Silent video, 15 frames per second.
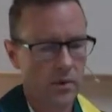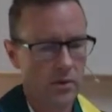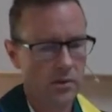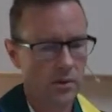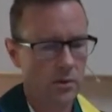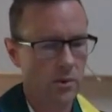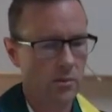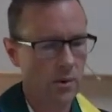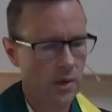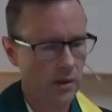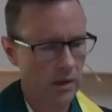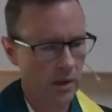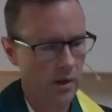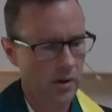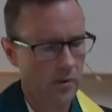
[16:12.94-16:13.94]
to a
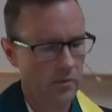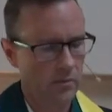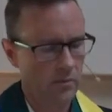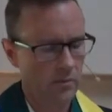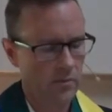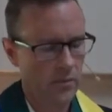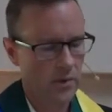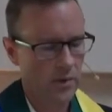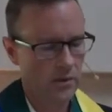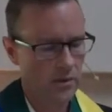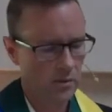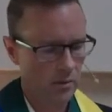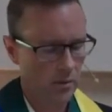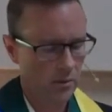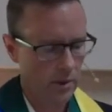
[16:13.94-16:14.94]
real home,
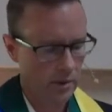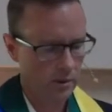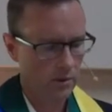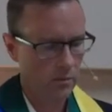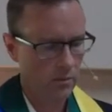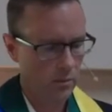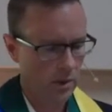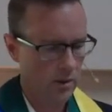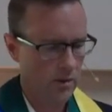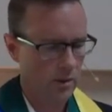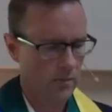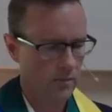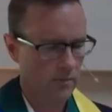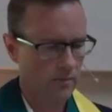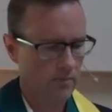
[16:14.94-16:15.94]
to a real
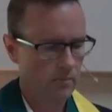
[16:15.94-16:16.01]
welcome.